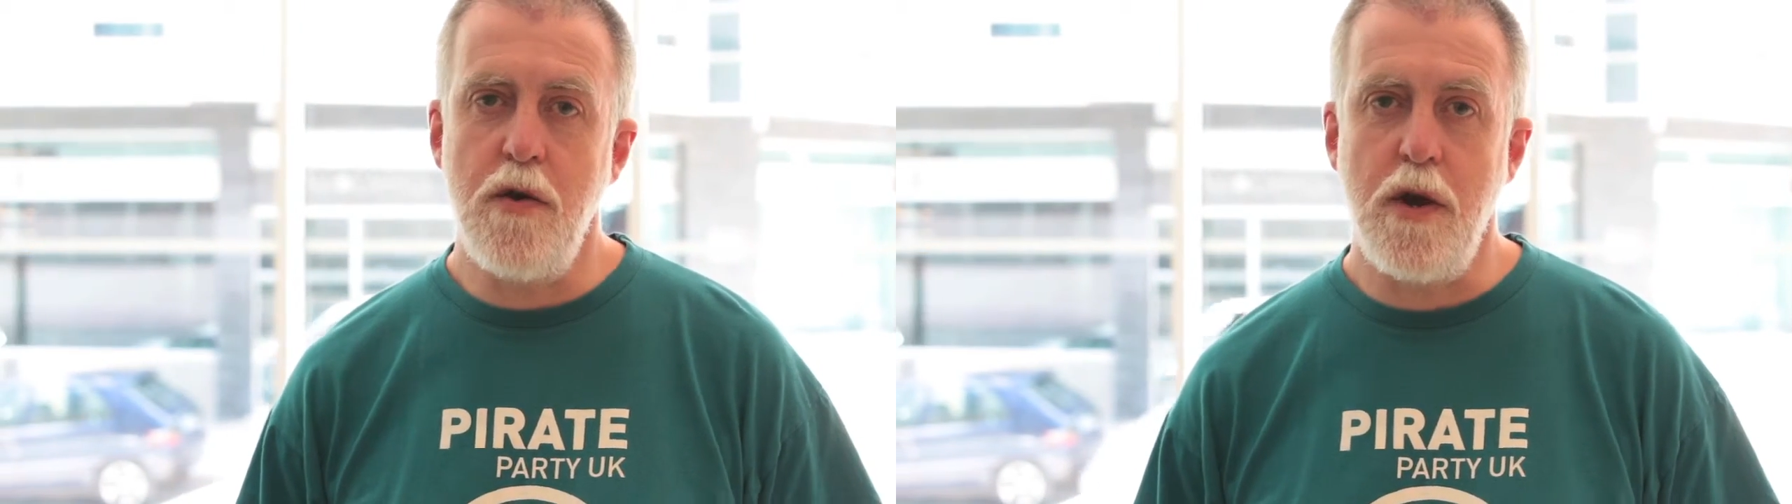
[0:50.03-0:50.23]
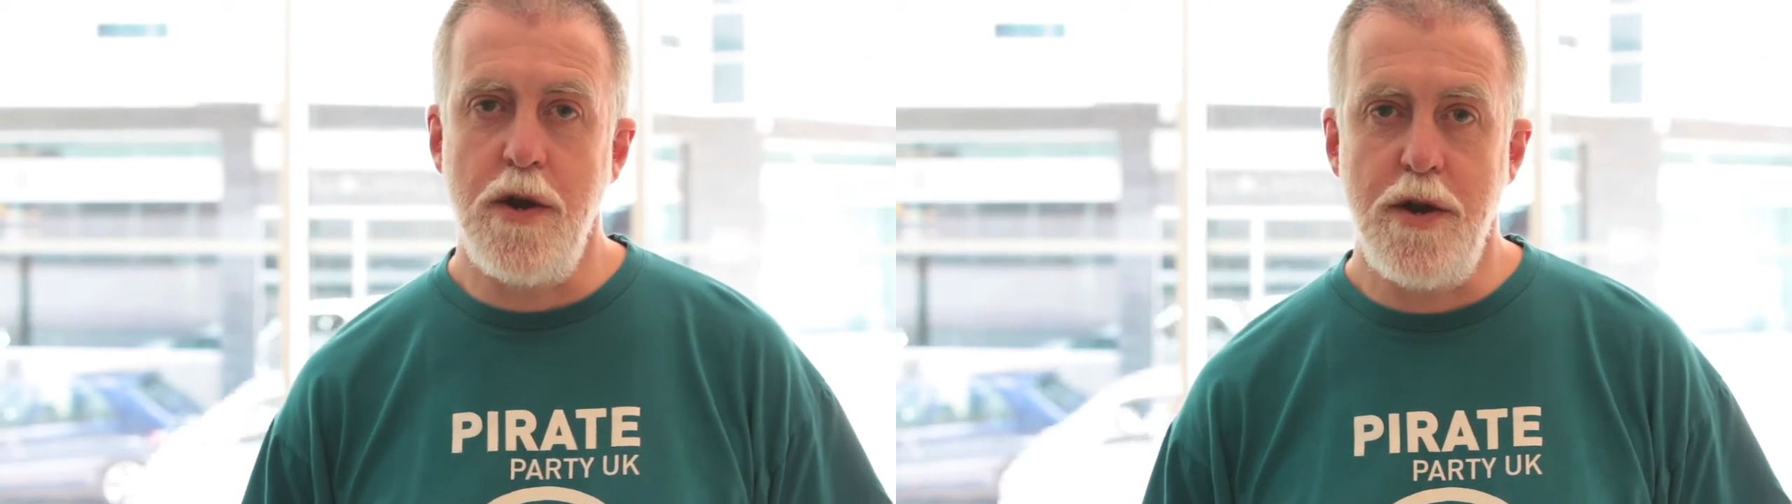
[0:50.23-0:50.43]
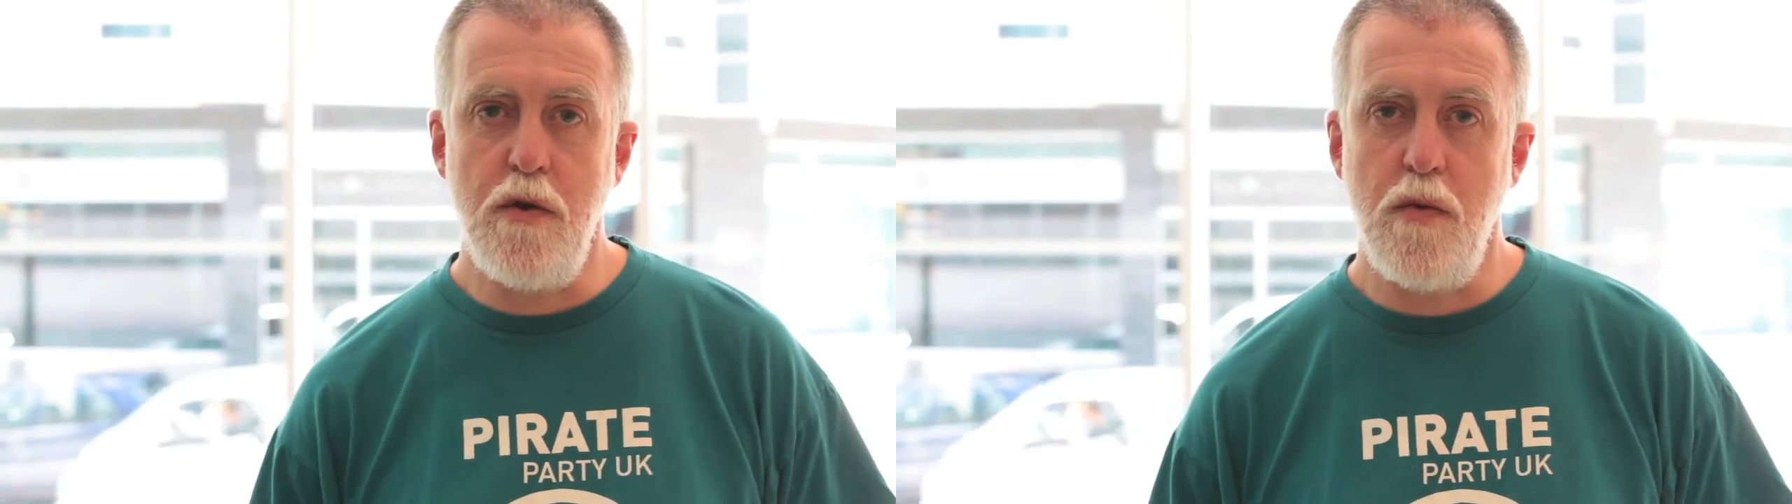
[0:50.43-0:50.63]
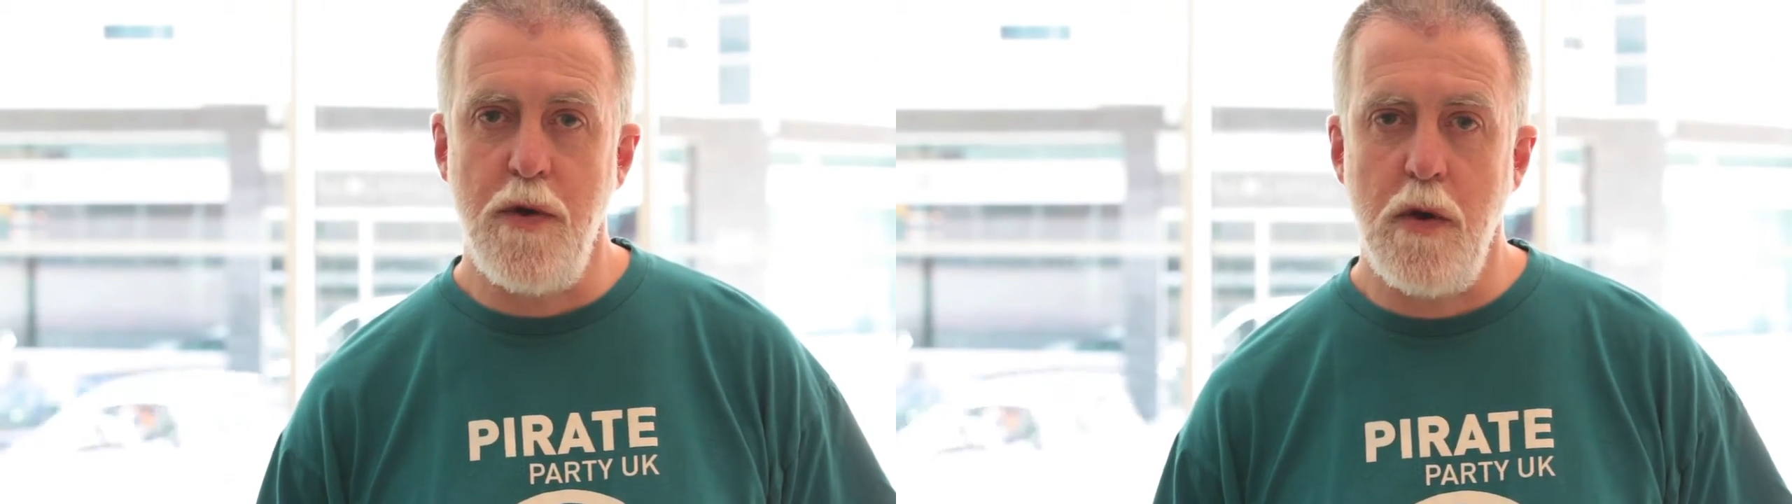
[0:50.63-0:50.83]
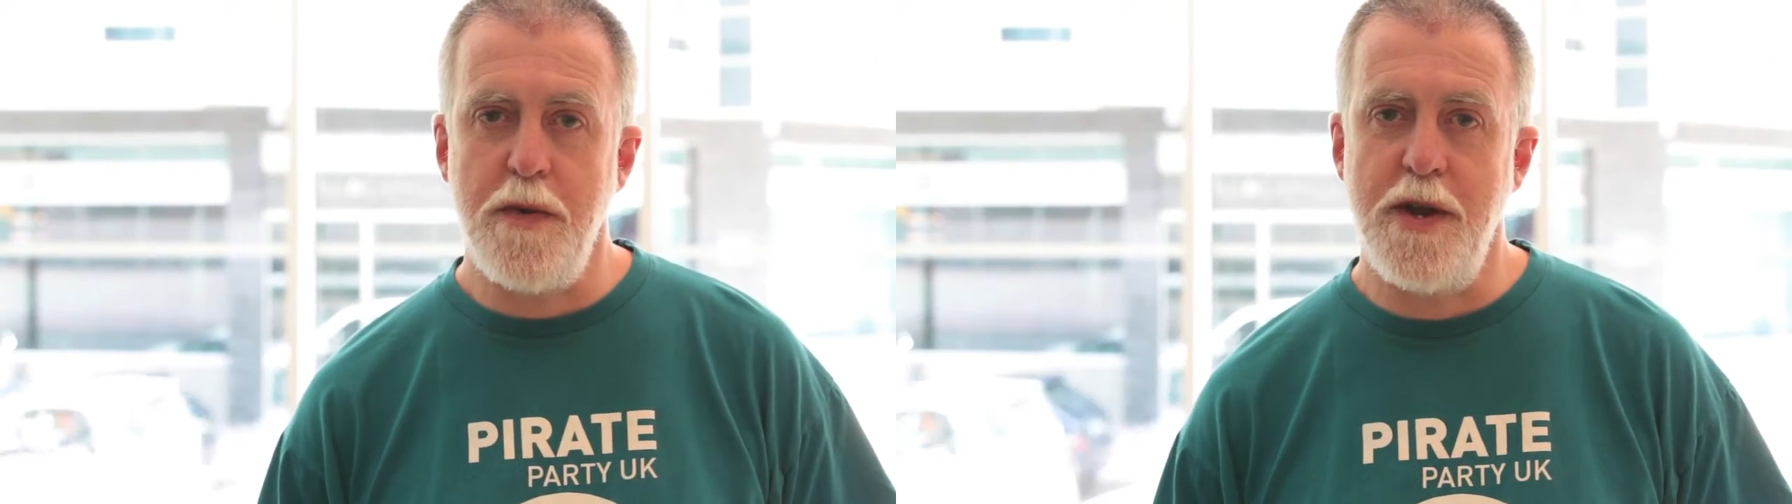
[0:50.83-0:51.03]
you can do with
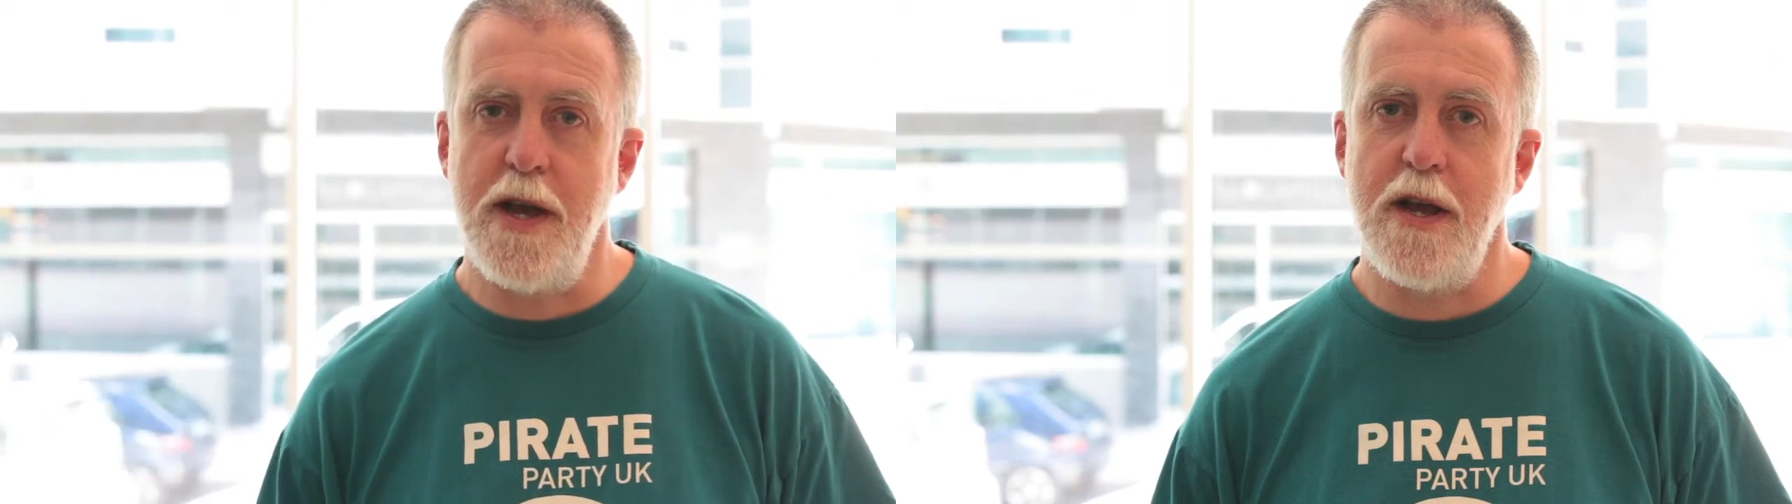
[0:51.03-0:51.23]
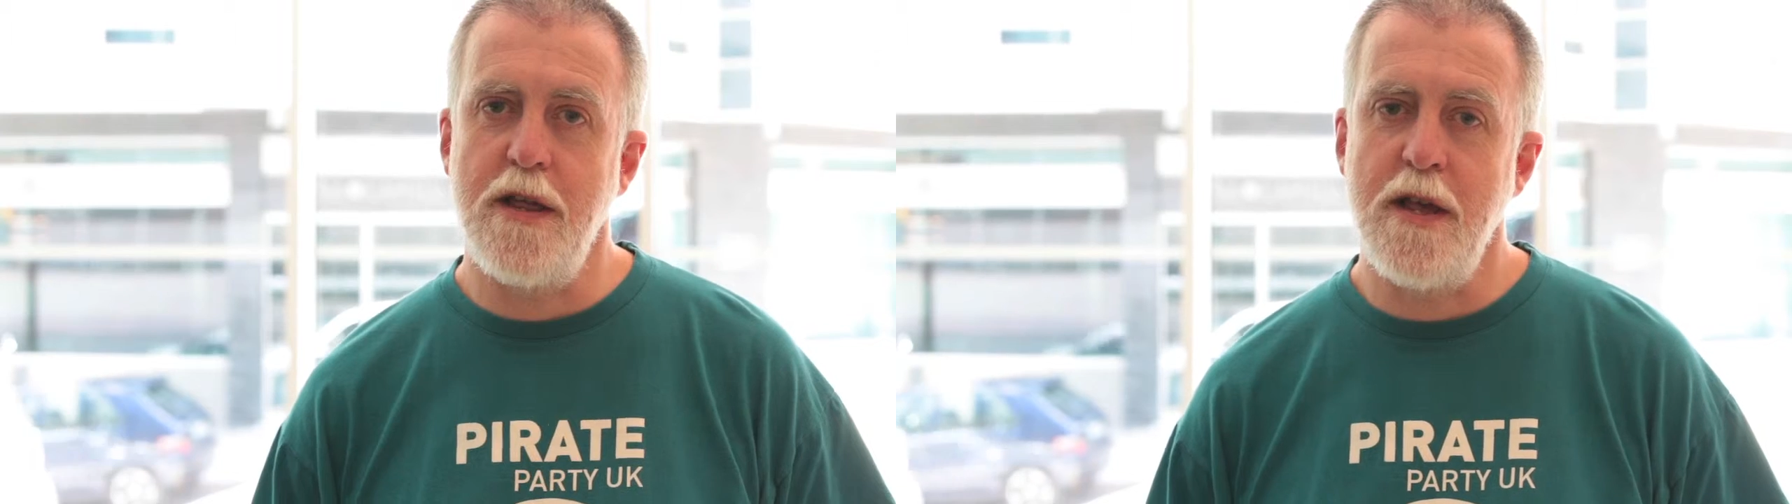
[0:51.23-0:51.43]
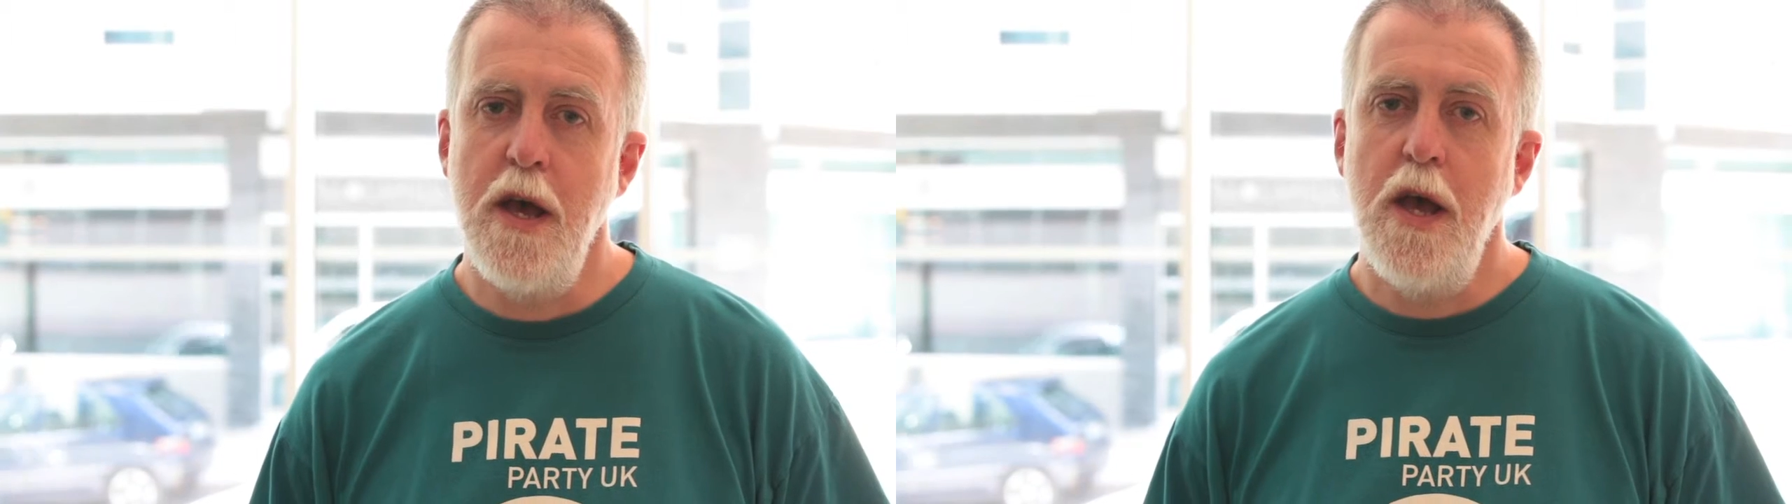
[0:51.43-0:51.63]
optics,